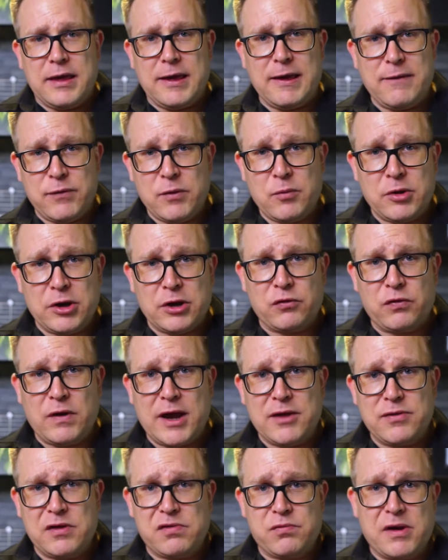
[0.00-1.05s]
If you want to
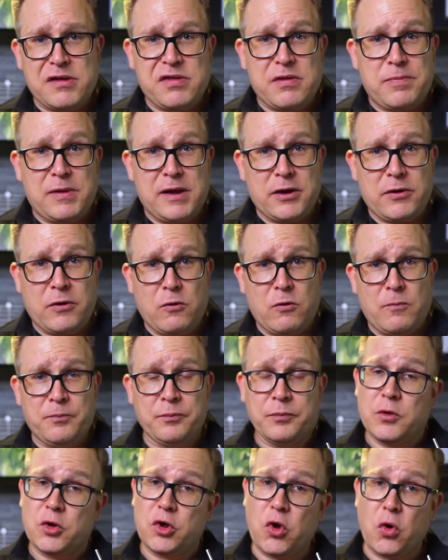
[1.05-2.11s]
try this recipe at home,
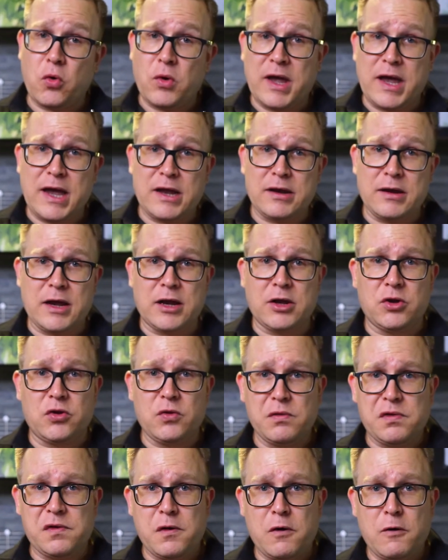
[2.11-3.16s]
go ahead and
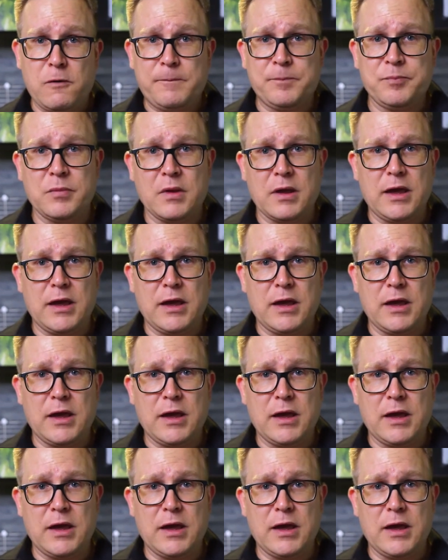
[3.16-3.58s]
do so.